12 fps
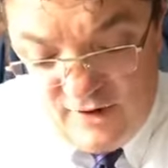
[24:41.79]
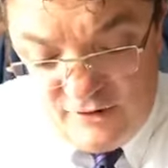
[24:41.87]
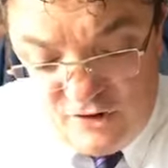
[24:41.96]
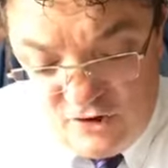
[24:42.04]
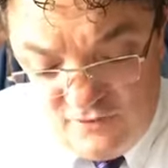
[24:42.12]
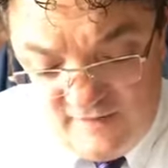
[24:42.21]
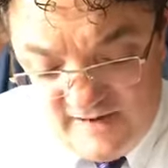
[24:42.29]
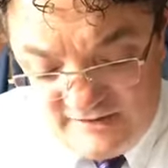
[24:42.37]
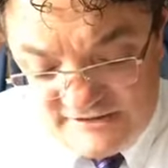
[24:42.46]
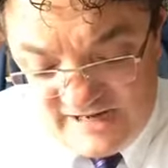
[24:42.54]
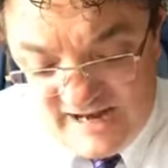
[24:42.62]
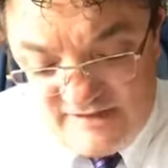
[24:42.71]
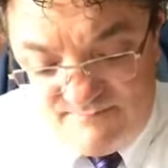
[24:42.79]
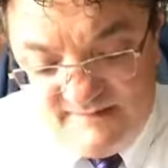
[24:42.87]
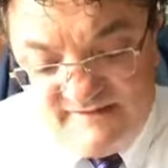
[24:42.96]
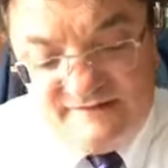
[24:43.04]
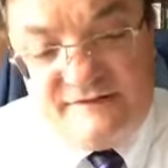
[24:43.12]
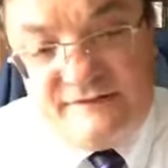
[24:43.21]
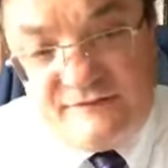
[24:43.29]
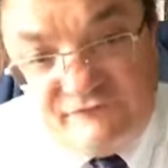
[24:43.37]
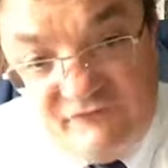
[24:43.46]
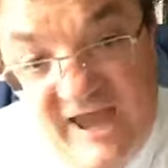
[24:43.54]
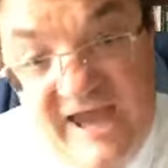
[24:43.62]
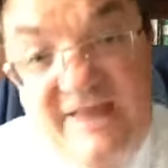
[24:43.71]
You then, child, be
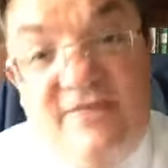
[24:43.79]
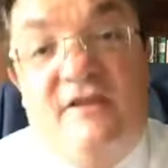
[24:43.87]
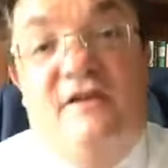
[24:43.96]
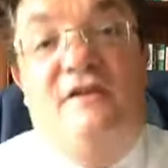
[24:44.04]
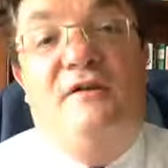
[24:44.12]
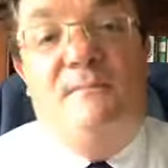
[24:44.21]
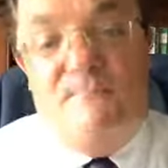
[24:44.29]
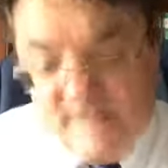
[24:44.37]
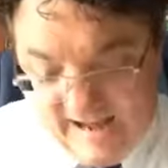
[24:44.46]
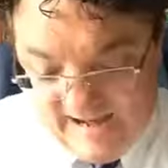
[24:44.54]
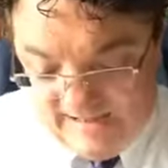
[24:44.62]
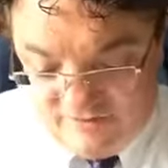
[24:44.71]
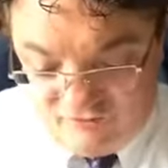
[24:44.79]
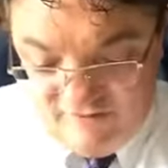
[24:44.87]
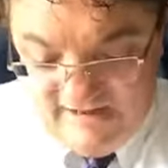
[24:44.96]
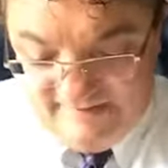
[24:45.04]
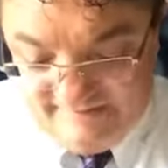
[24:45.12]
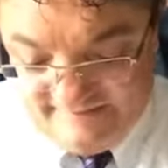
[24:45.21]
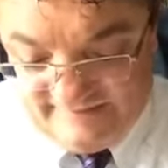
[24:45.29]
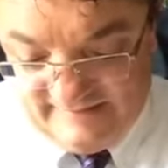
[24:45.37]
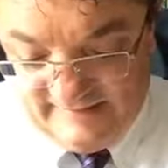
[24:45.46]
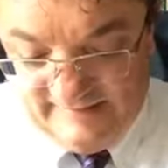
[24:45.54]
strengthened by grace.